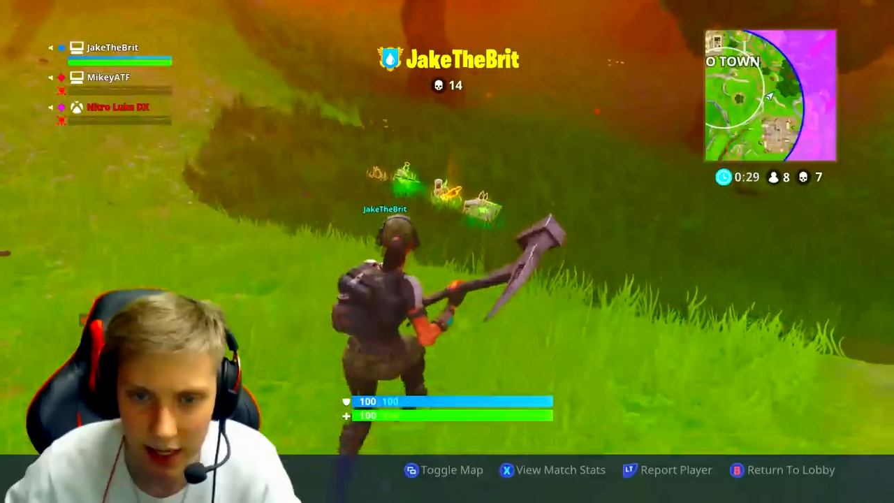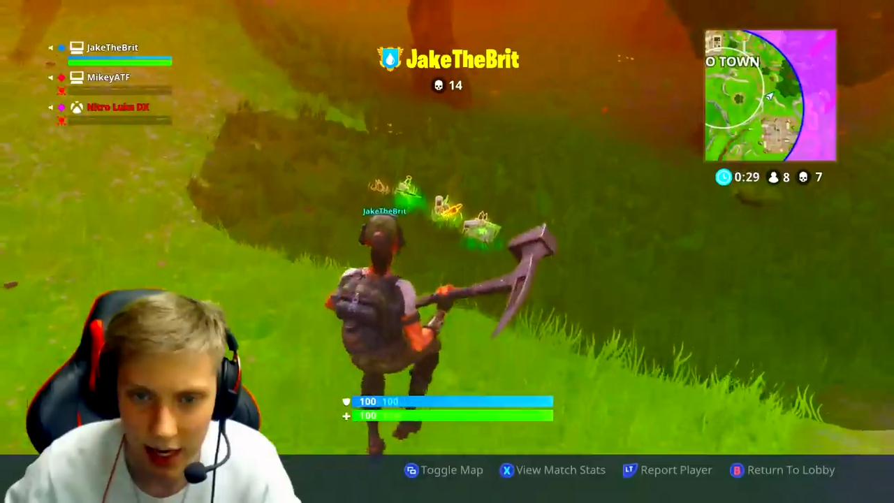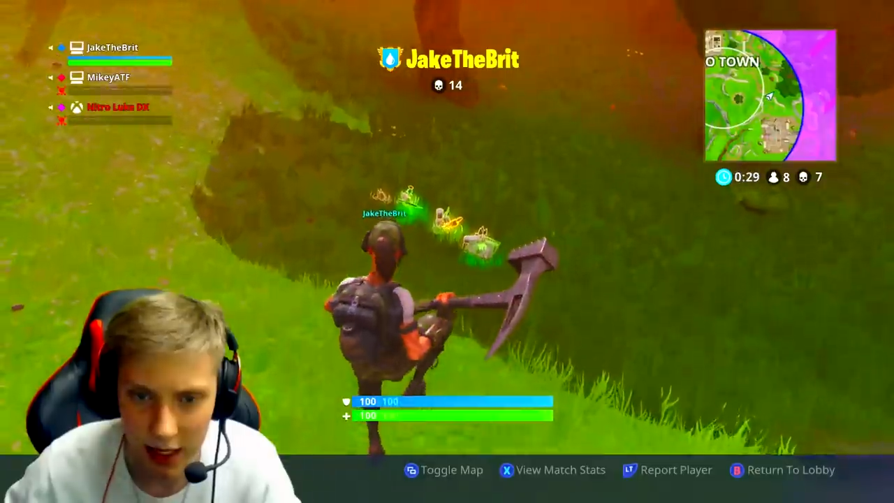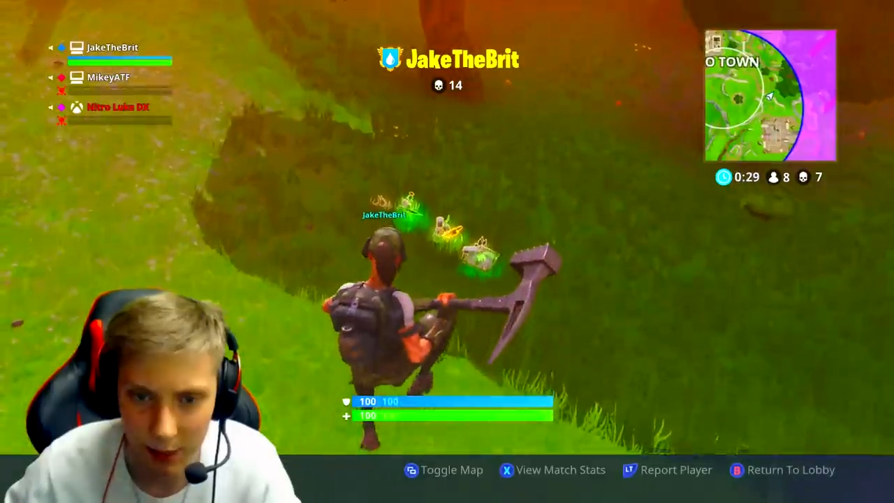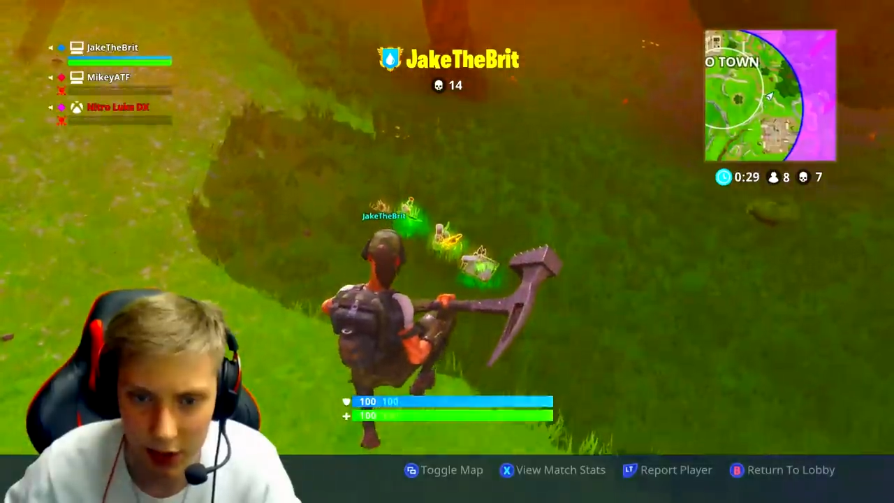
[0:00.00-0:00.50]

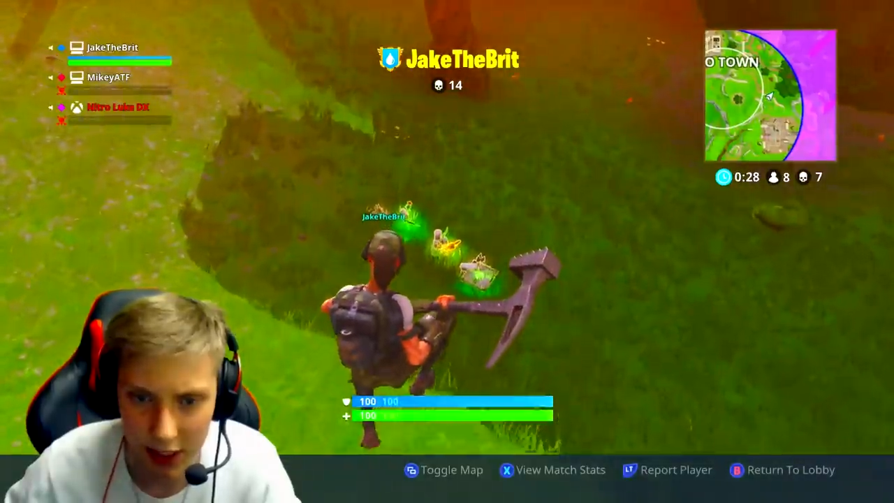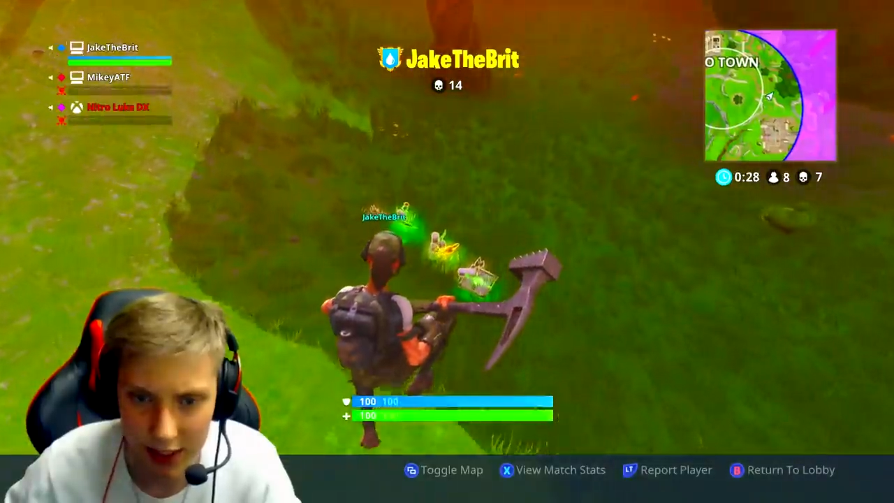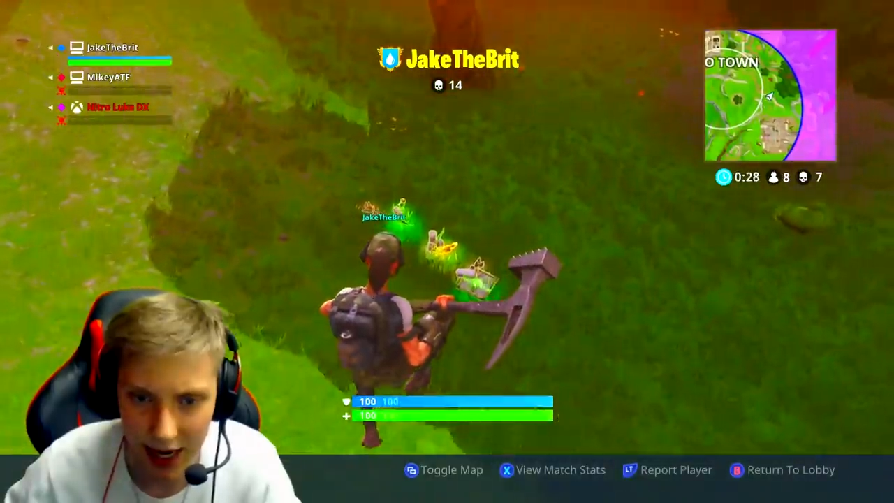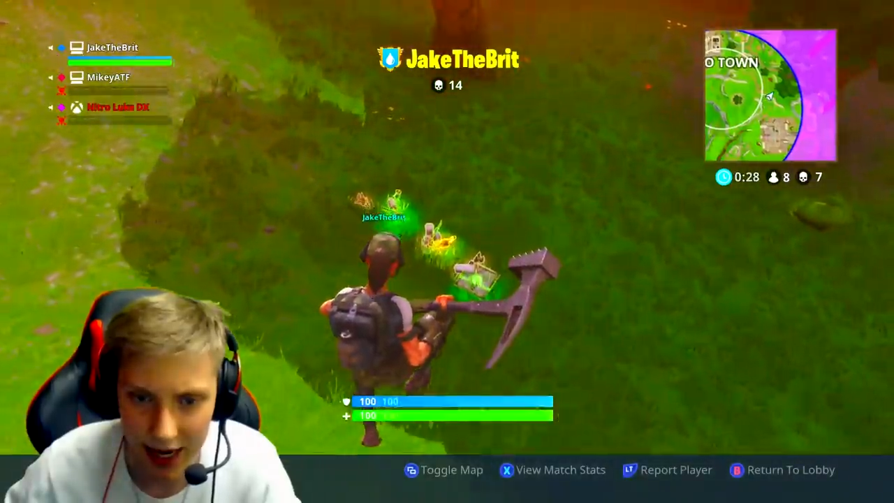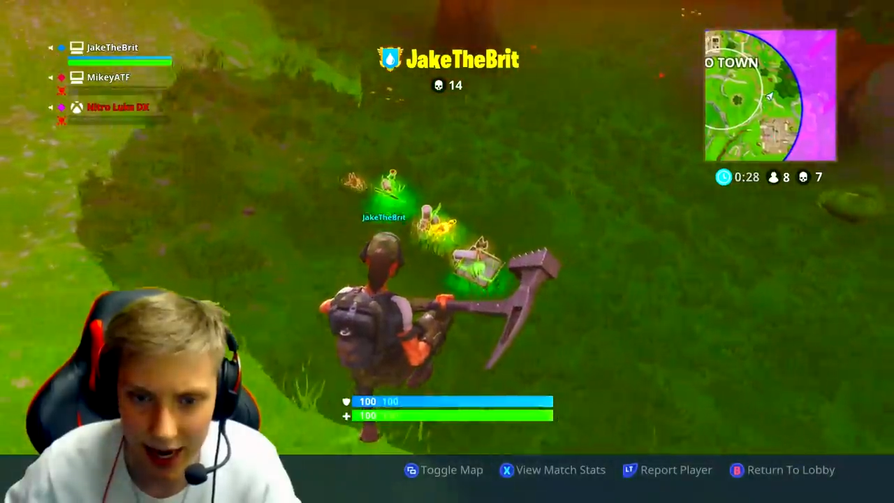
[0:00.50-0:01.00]
That person has
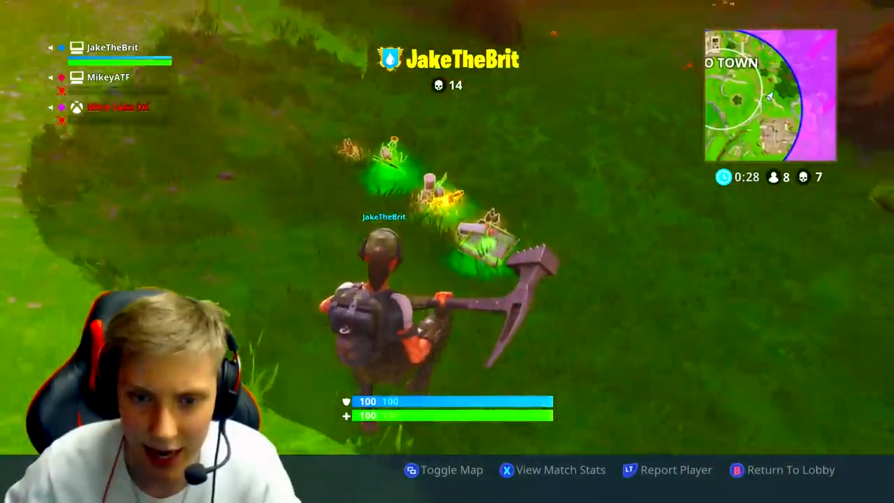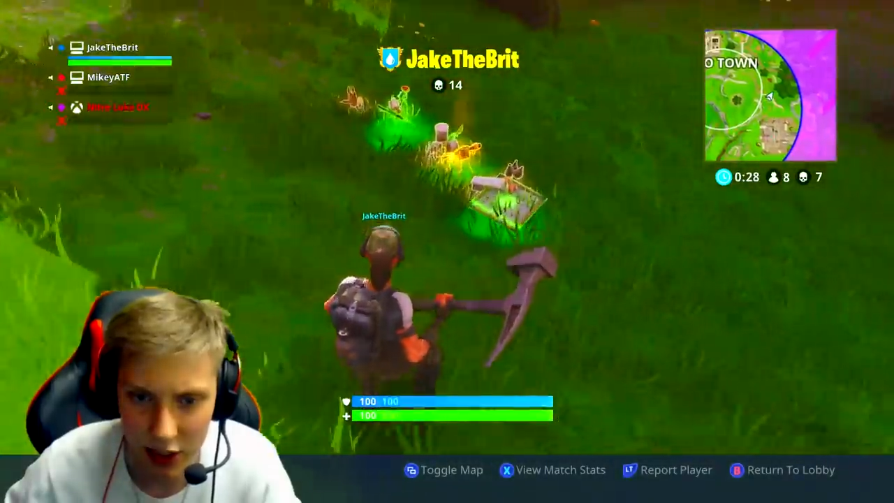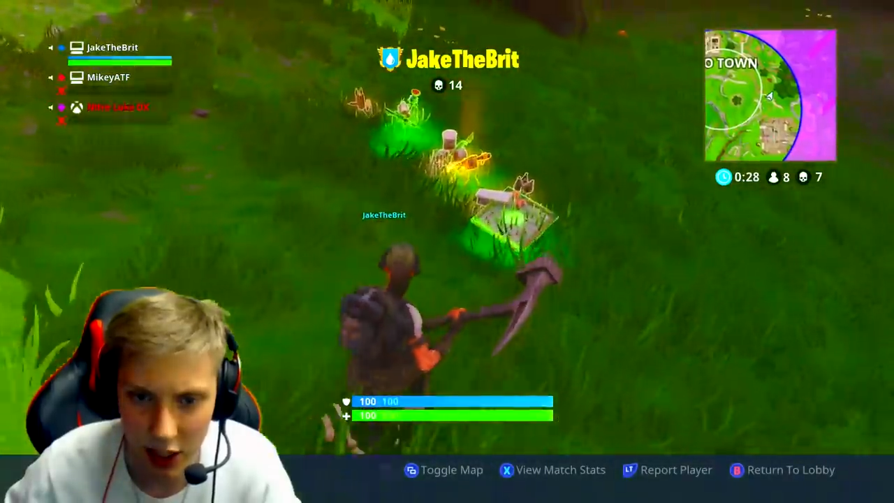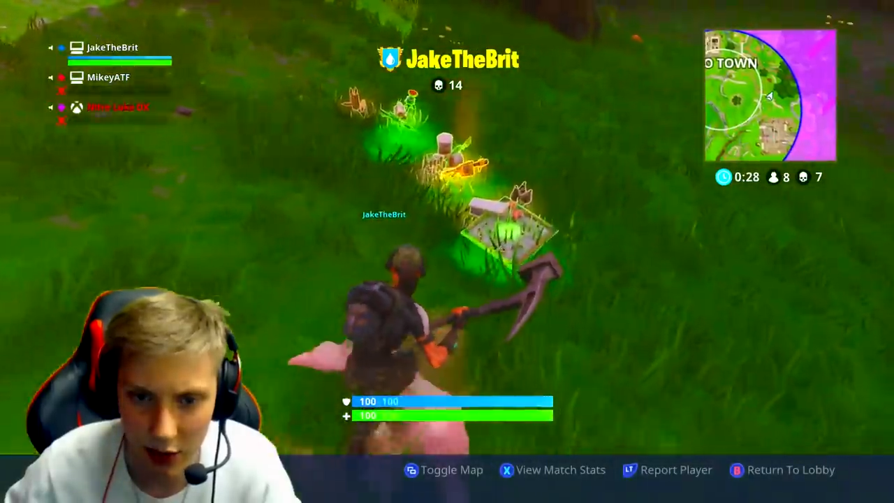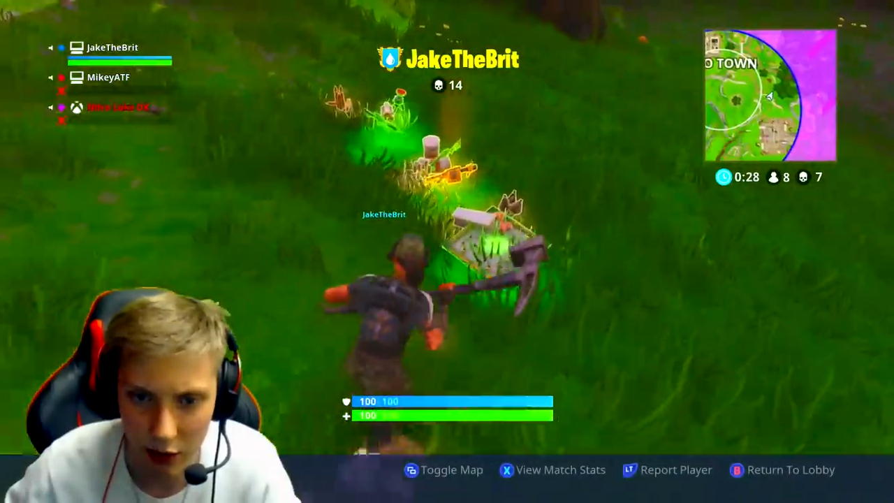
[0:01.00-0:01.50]
a
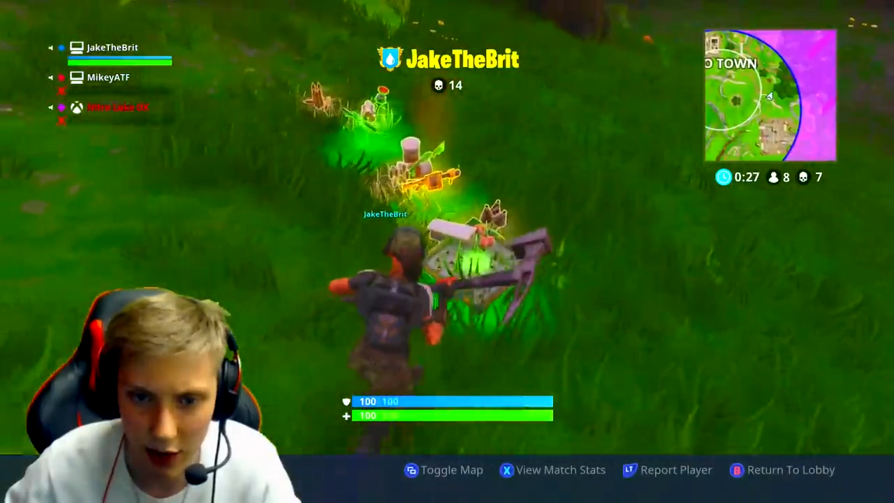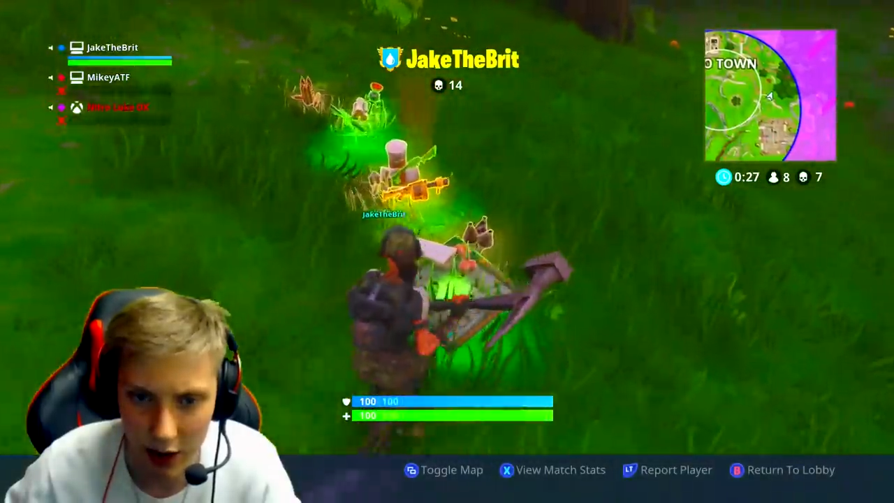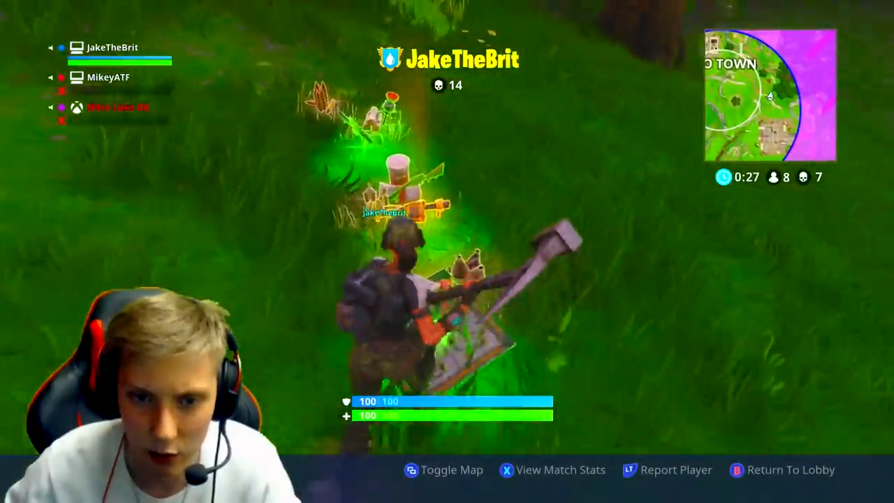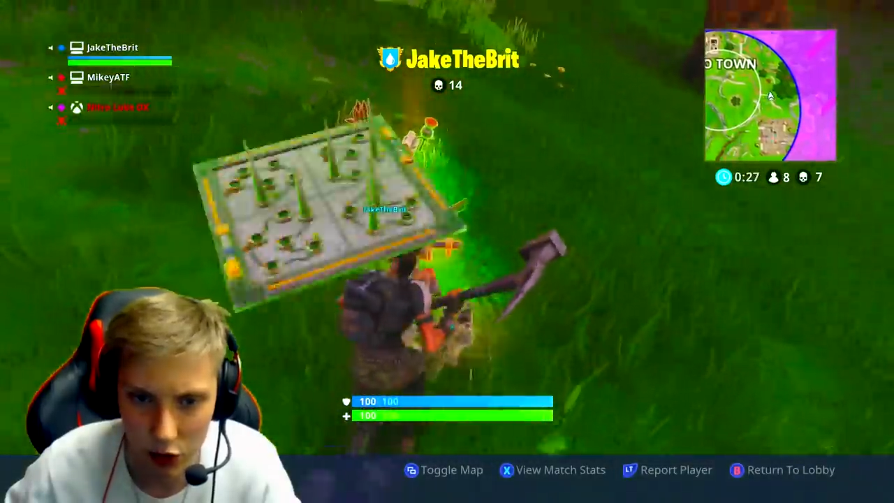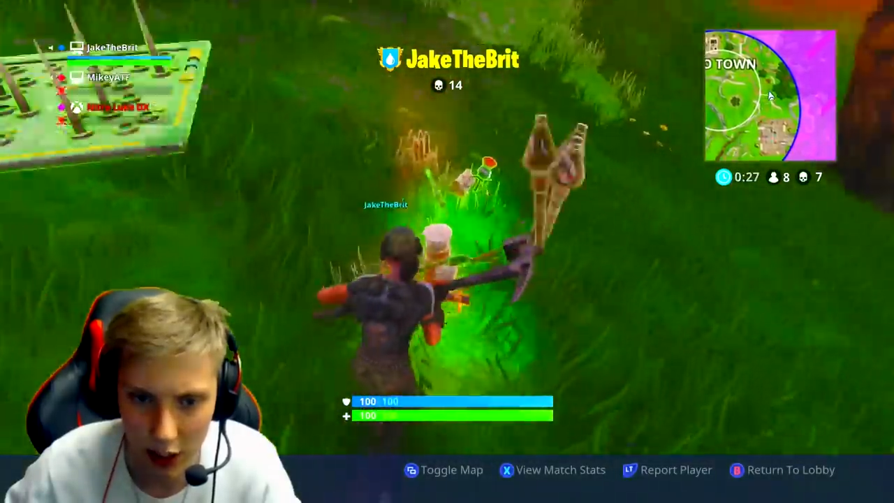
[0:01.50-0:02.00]
legendary grenade launcher.